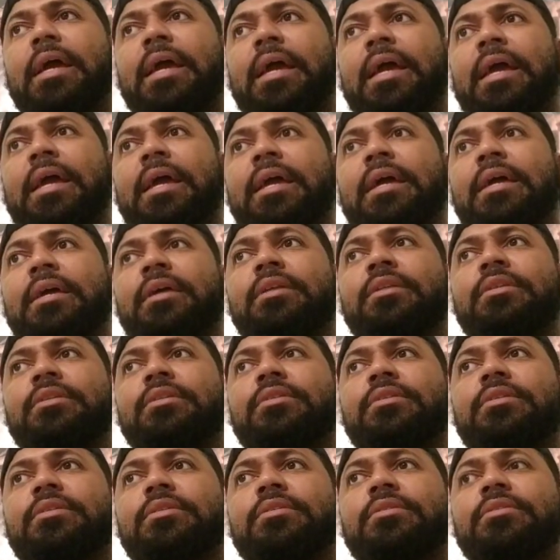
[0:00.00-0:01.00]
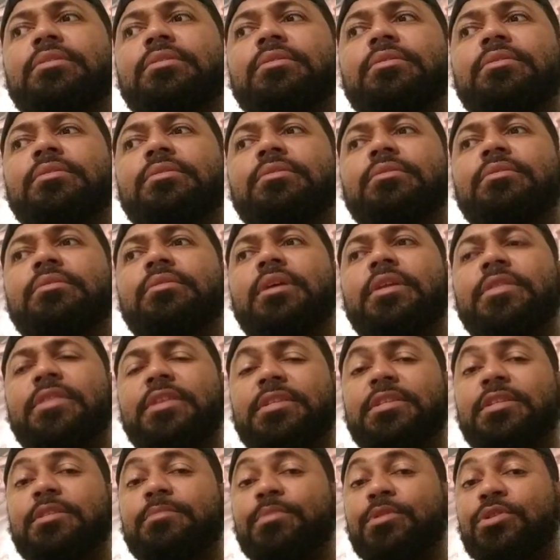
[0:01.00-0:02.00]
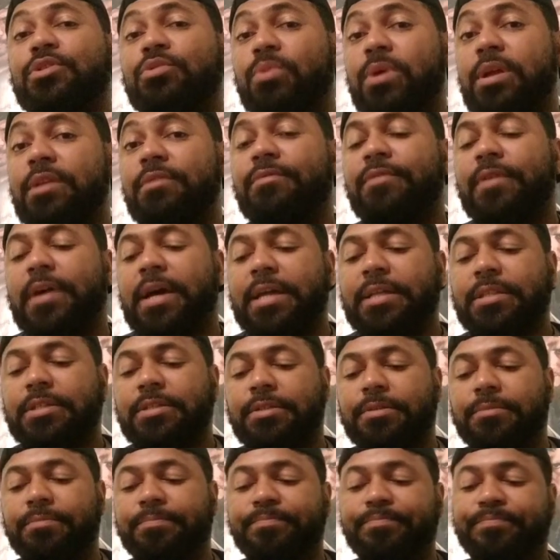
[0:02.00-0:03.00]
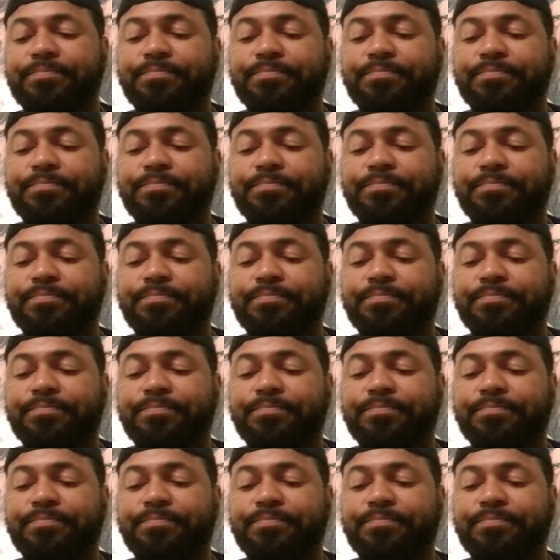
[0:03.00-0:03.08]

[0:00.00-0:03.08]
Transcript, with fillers: And and this is between fights.